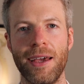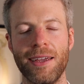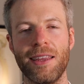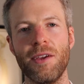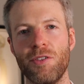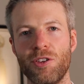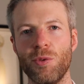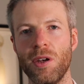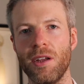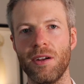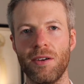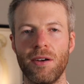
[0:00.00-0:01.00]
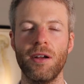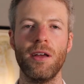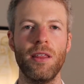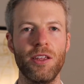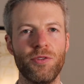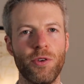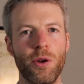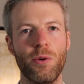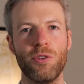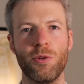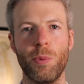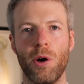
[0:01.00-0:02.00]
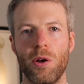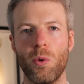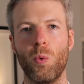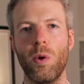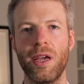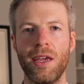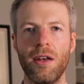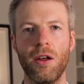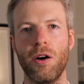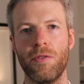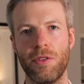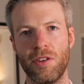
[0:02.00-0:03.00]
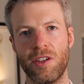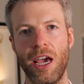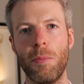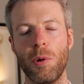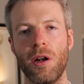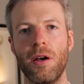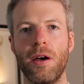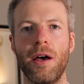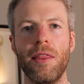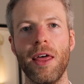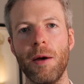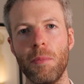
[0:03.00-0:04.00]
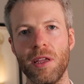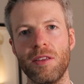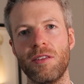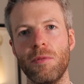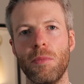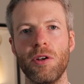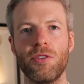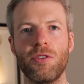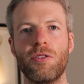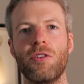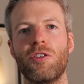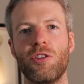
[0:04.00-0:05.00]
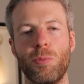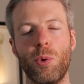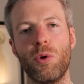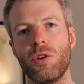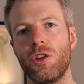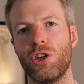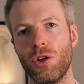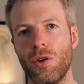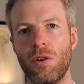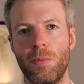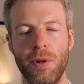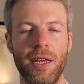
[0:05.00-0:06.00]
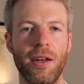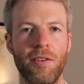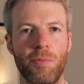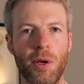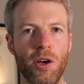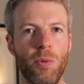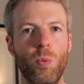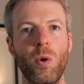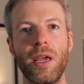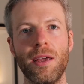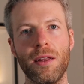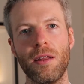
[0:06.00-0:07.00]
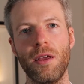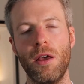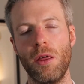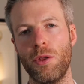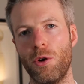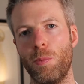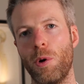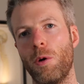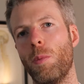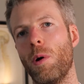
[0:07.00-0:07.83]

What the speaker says: Hi, David Sweeney here. This video is about winging of the scapula, and that means the muscles that support the shoulder blade have become weakened through poor